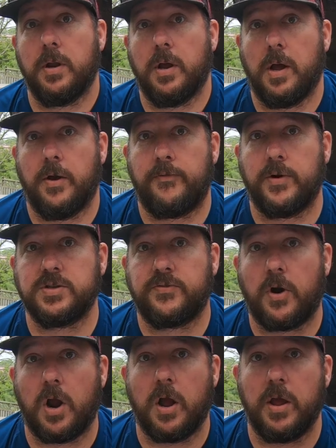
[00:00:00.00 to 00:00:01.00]
uh, french
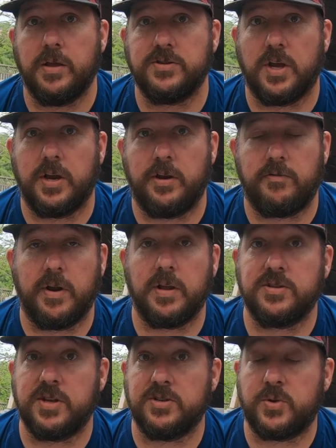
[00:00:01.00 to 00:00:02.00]
fries, onion
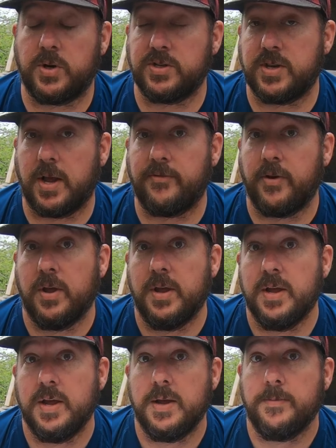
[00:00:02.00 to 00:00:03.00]
rings, that sort of stuff,
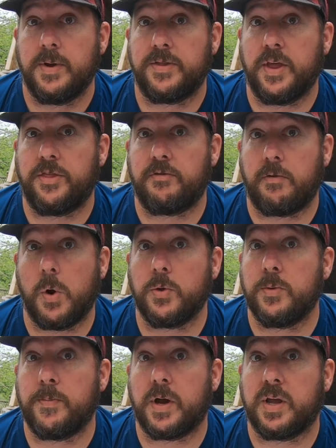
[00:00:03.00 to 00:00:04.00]
but they throw
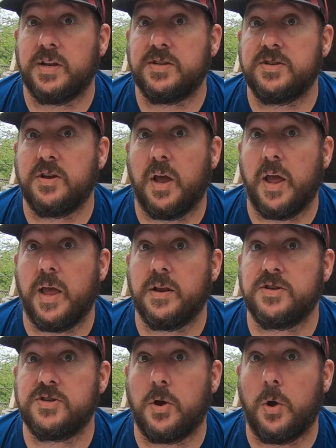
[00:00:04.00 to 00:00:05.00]
out the buckets.
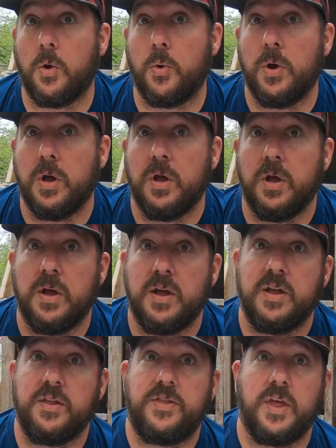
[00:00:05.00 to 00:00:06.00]
And so
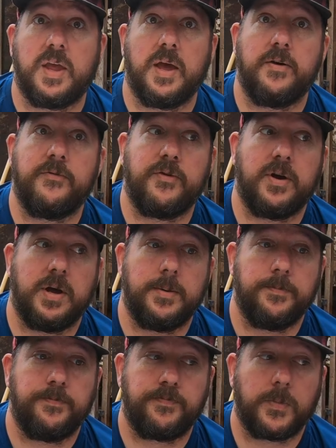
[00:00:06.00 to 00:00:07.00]
think of
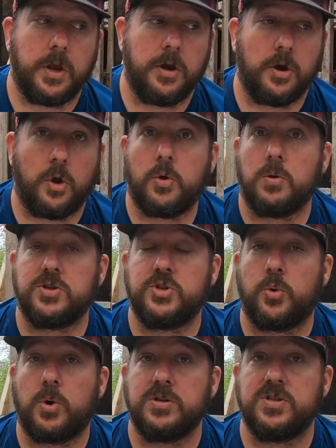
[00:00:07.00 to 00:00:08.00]
um, your local
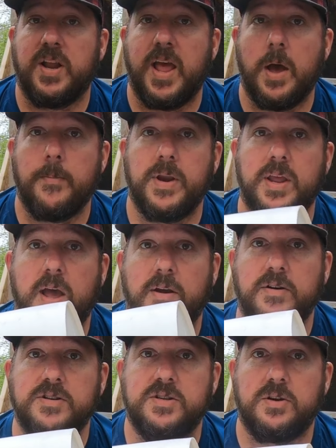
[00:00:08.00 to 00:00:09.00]
stores and how many
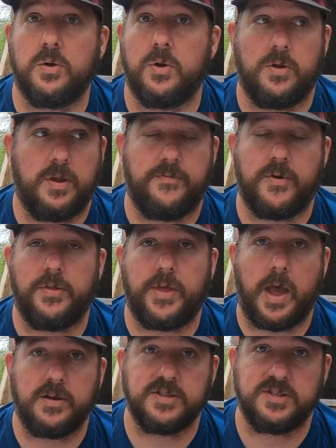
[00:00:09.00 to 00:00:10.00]
hundreds, if not
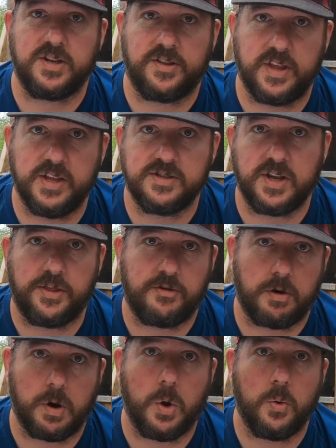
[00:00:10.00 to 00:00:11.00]
thousands of these they
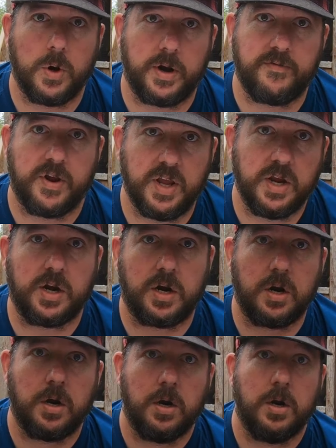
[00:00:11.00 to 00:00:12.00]
throw out every year.